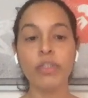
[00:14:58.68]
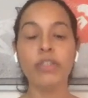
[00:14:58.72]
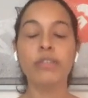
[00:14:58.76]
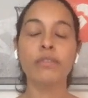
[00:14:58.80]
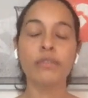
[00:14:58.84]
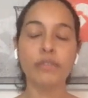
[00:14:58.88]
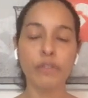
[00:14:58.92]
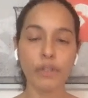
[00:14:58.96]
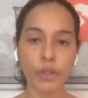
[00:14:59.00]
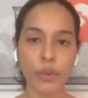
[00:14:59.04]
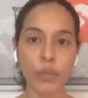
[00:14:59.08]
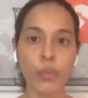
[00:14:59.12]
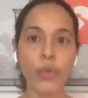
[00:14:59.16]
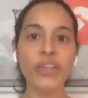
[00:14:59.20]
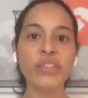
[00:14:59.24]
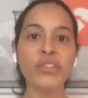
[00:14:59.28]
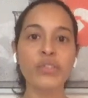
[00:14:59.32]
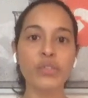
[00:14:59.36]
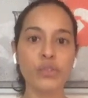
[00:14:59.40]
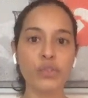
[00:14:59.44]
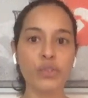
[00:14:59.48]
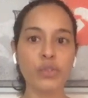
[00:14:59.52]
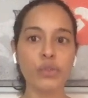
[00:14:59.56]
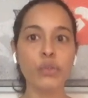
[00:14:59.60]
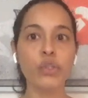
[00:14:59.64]
request
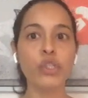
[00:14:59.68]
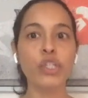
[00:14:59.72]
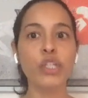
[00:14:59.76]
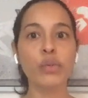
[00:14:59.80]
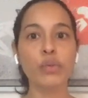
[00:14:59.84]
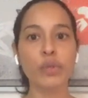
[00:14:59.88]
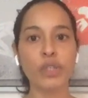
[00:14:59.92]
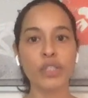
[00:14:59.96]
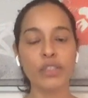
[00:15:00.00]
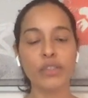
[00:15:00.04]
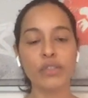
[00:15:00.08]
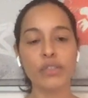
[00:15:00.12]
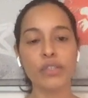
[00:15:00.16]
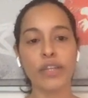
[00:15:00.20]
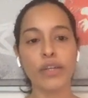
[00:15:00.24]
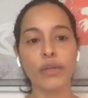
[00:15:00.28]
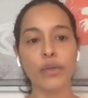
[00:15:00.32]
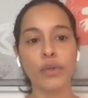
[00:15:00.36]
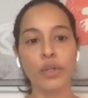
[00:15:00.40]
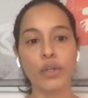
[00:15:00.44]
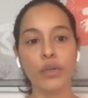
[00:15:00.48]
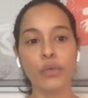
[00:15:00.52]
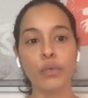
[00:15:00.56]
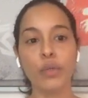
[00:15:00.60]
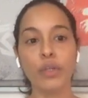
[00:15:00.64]
is usually what the
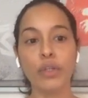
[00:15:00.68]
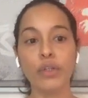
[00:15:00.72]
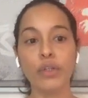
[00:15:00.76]
scheduler will